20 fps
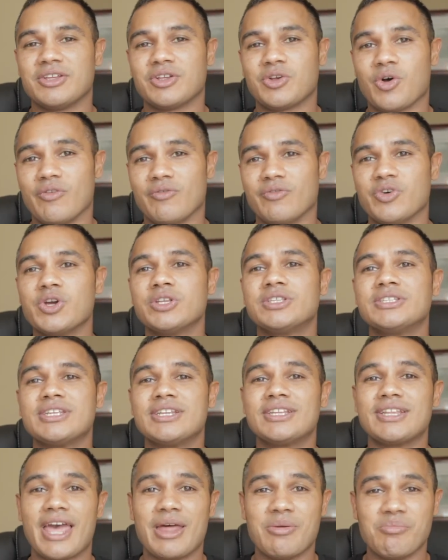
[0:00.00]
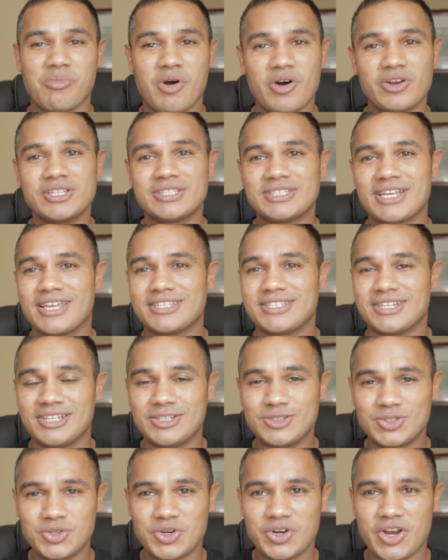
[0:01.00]
convert it and monetize it
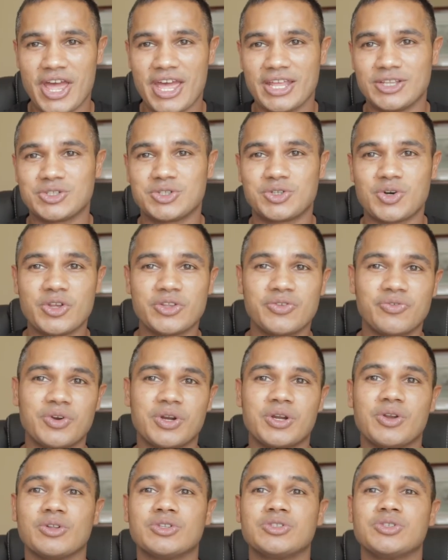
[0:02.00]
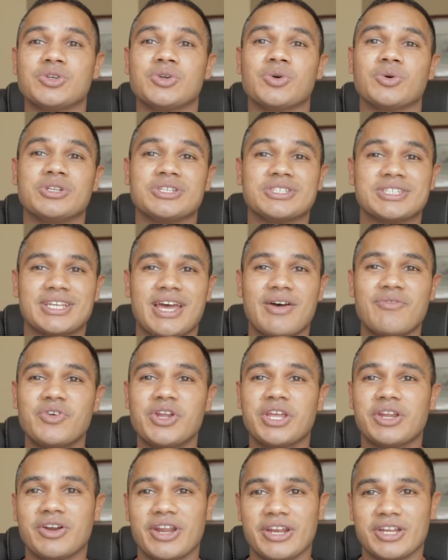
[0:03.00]
into rands, transfer it onto your
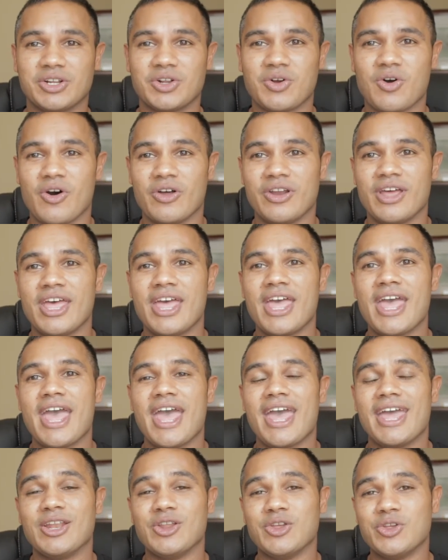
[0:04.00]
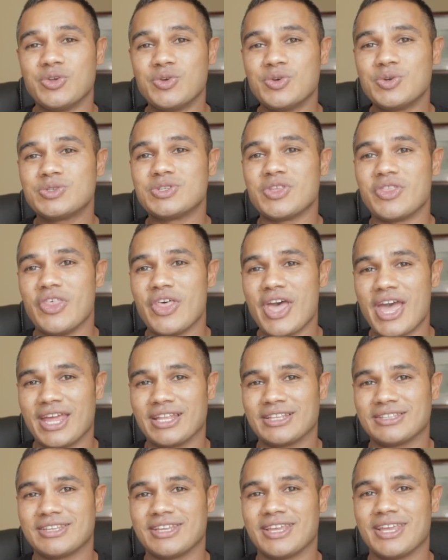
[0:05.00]
Discovery credit card, and use
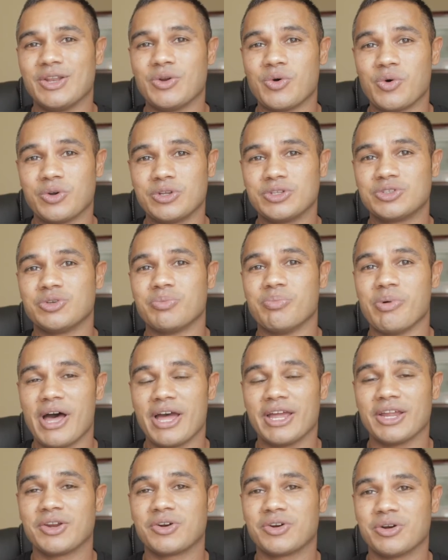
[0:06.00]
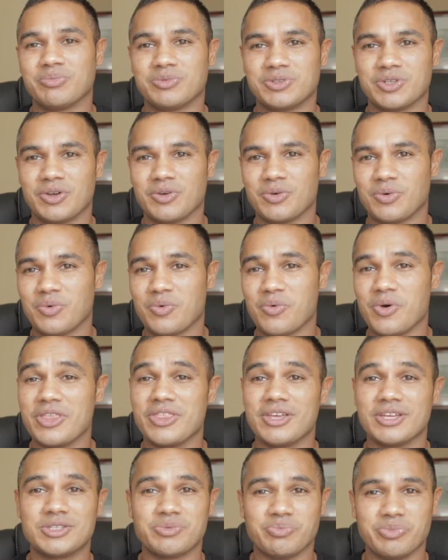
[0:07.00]
that in order to buy crypto,
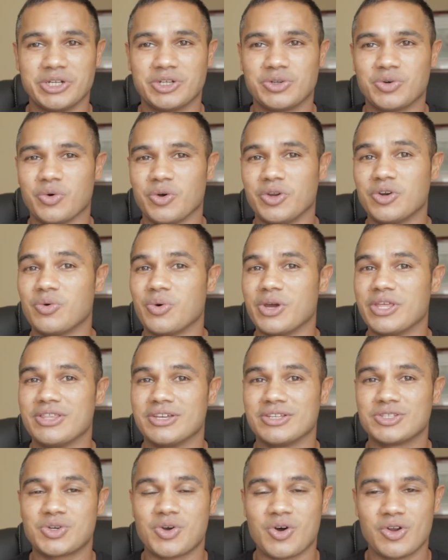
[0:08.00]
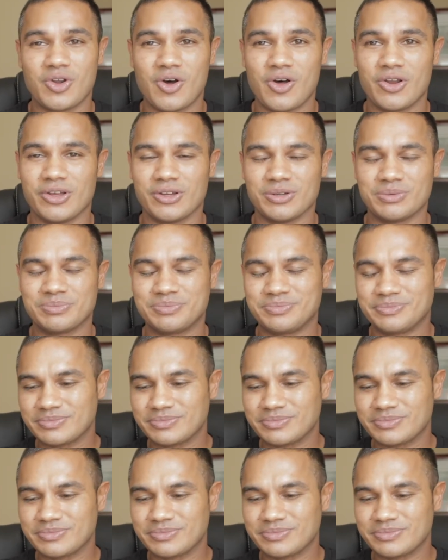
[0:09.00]
whether it's Bitcoin or whether it's Cardano.